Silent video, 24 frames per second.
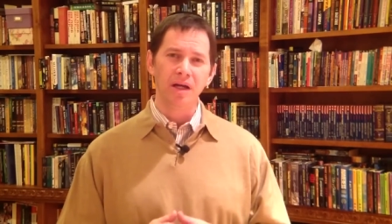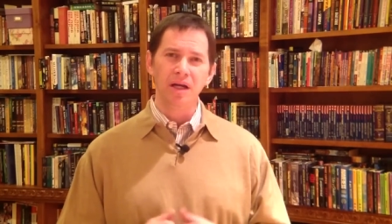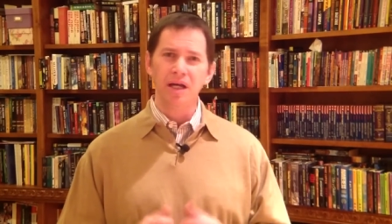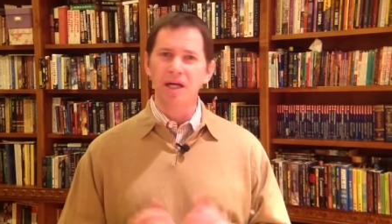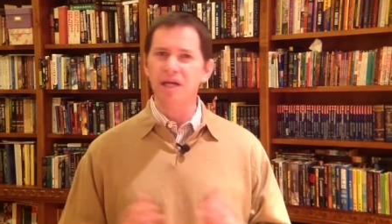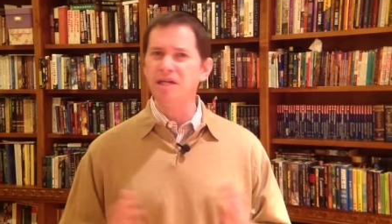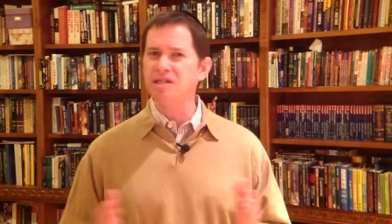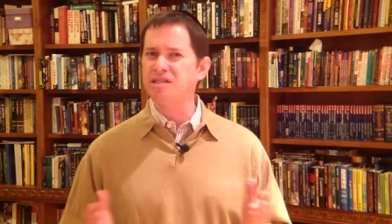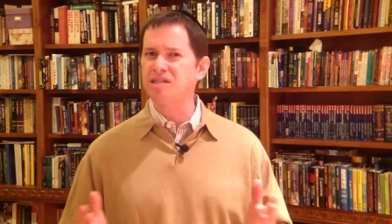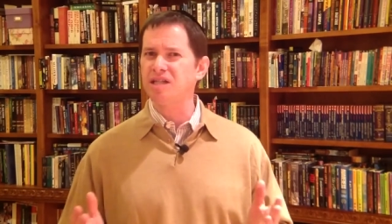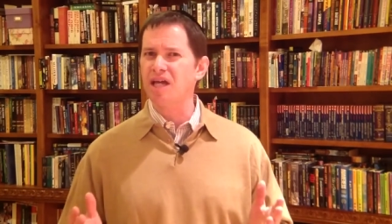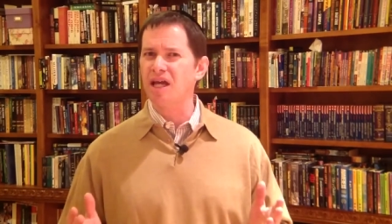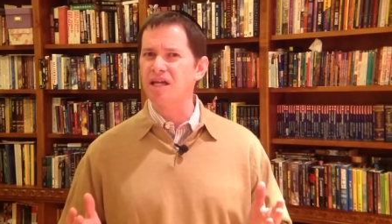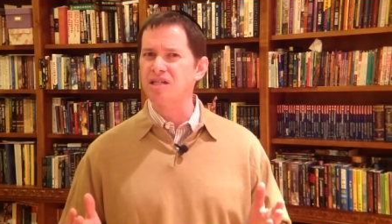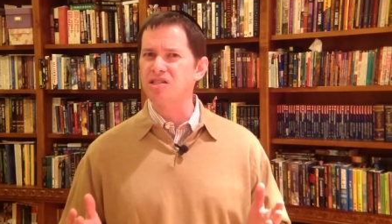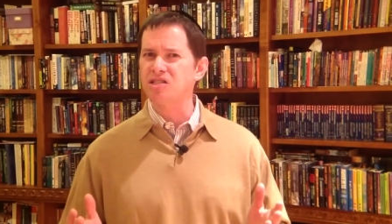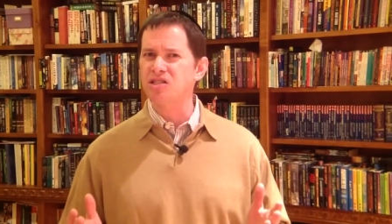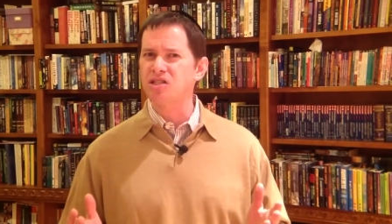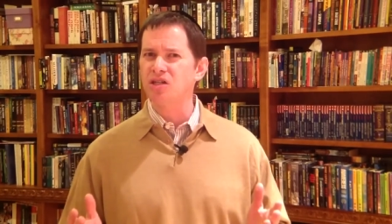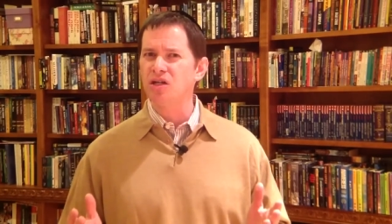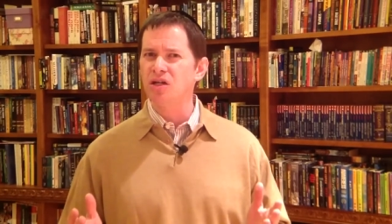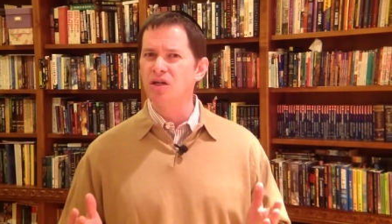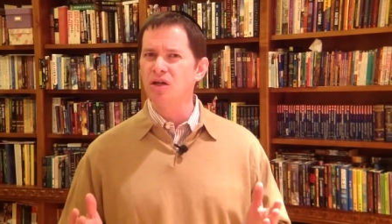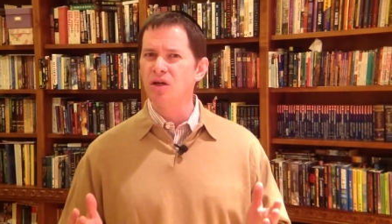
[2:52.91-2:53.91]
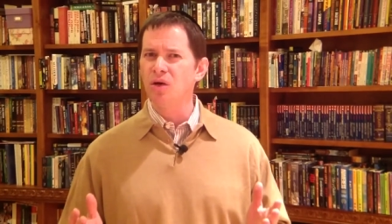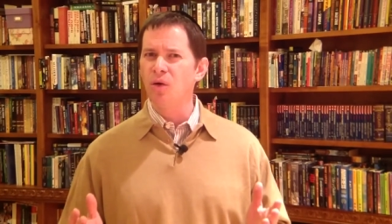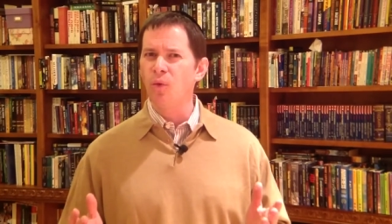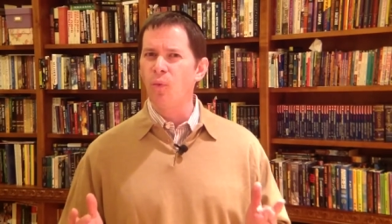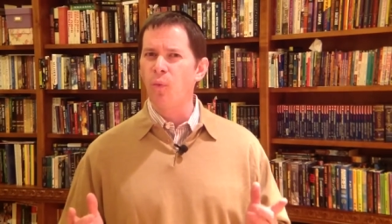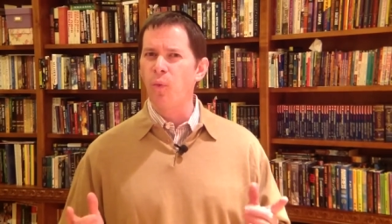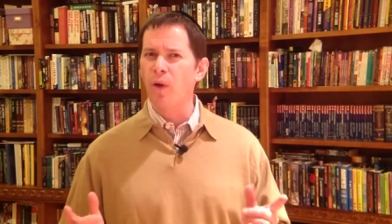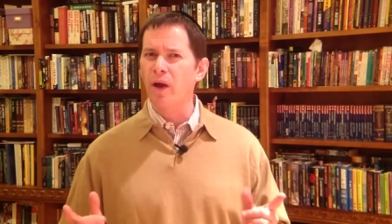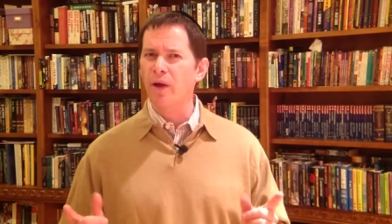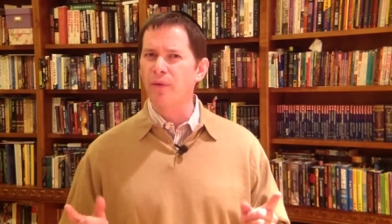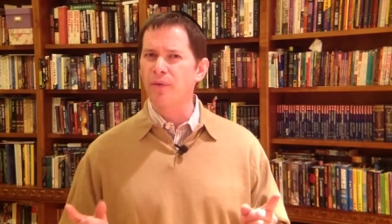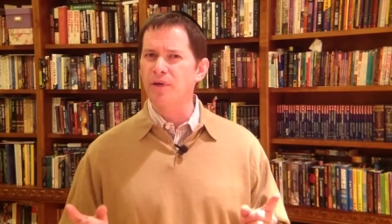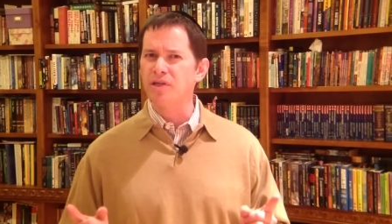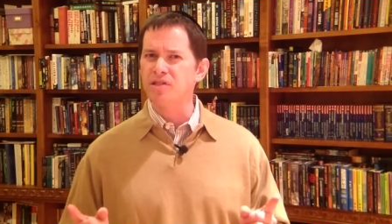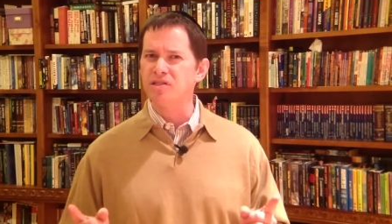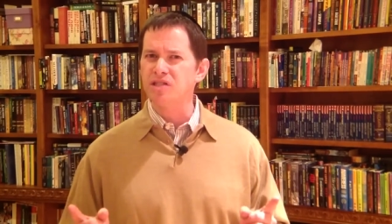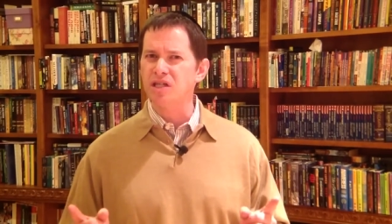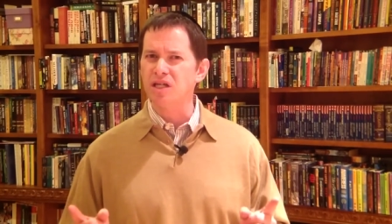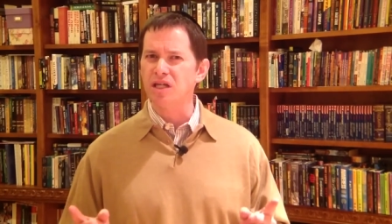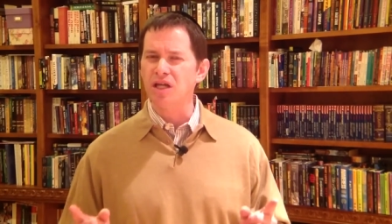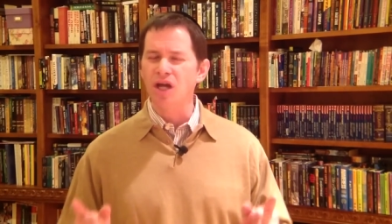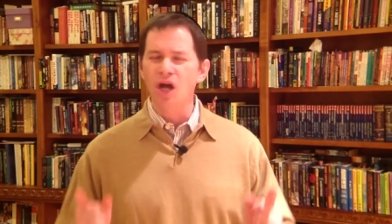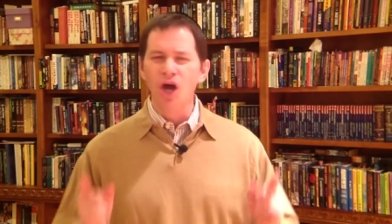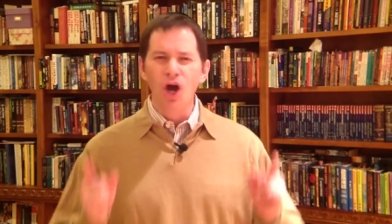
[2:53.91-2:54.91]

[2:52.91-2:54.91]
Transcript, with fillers: He says, Where is he?